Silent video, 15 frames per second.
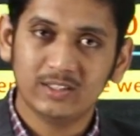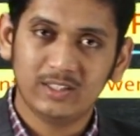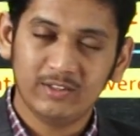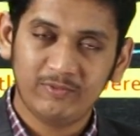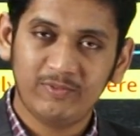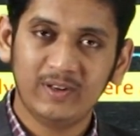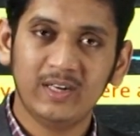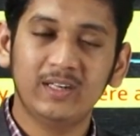
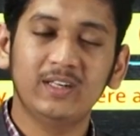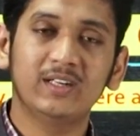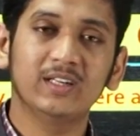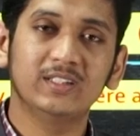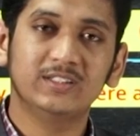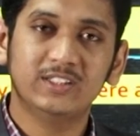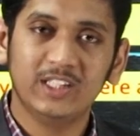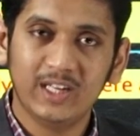
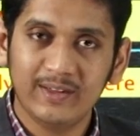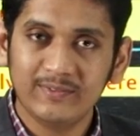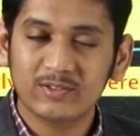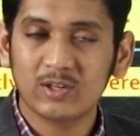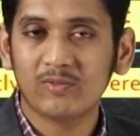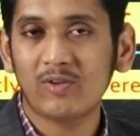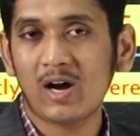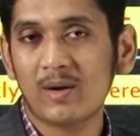different chiefs
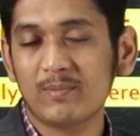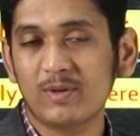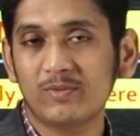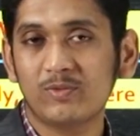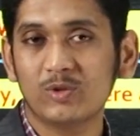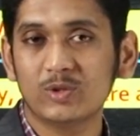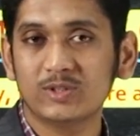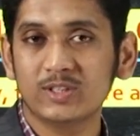of armed
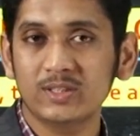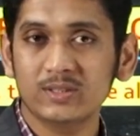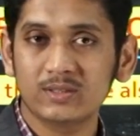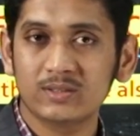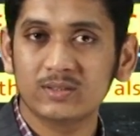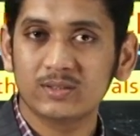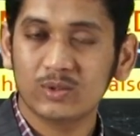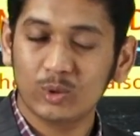forces.
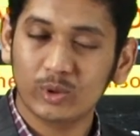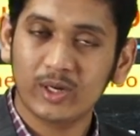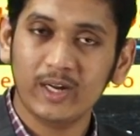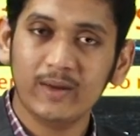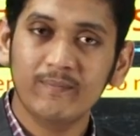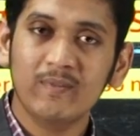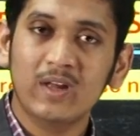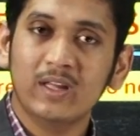
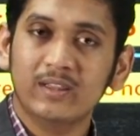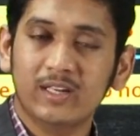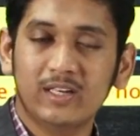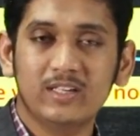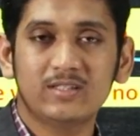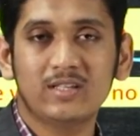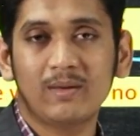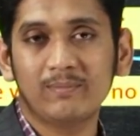Okay, that
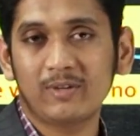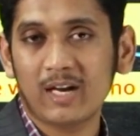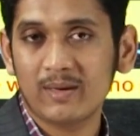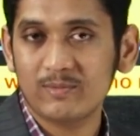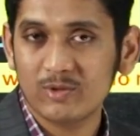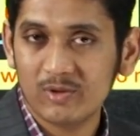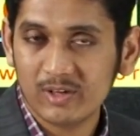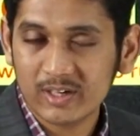is,
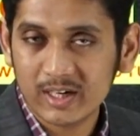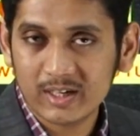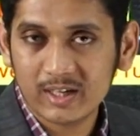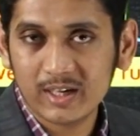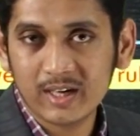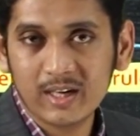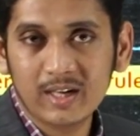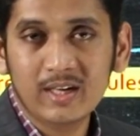sometimes you will get
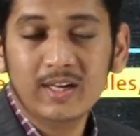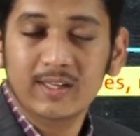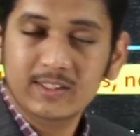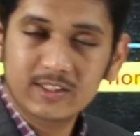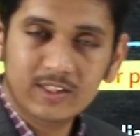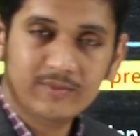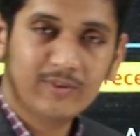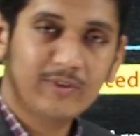a
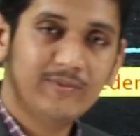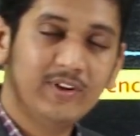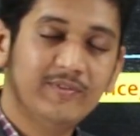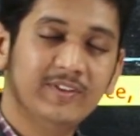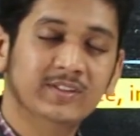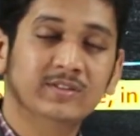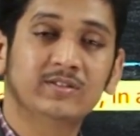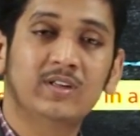Chief of
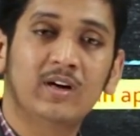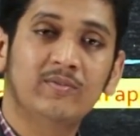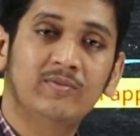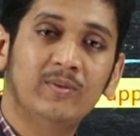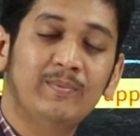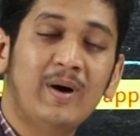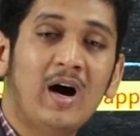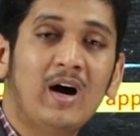Defence Staff
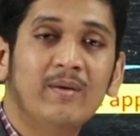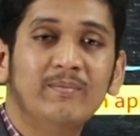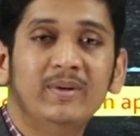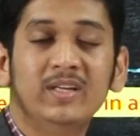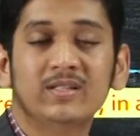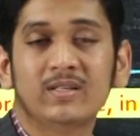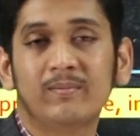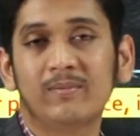from
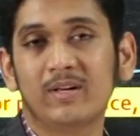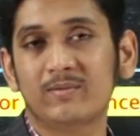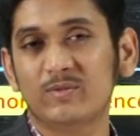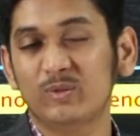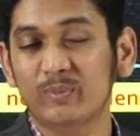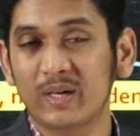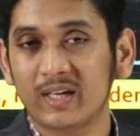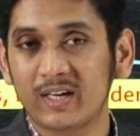Army, sometimes
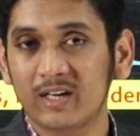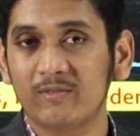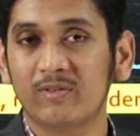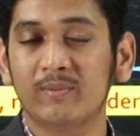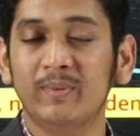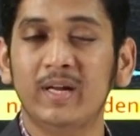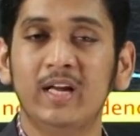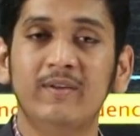you might get
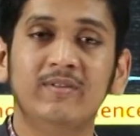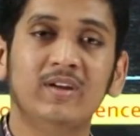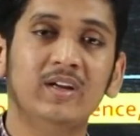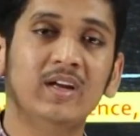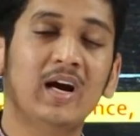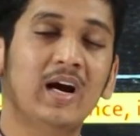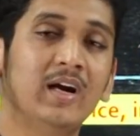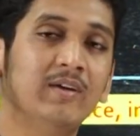from
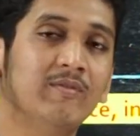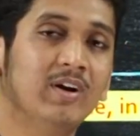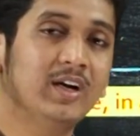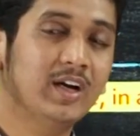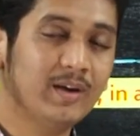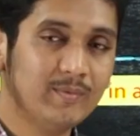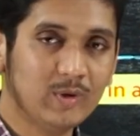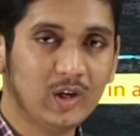Navy, and one
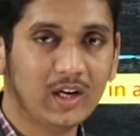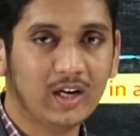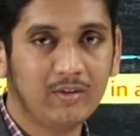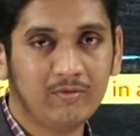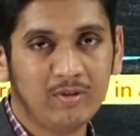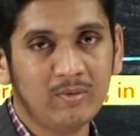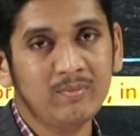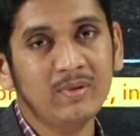time you will
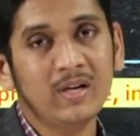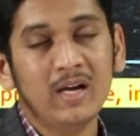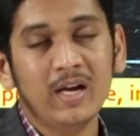get from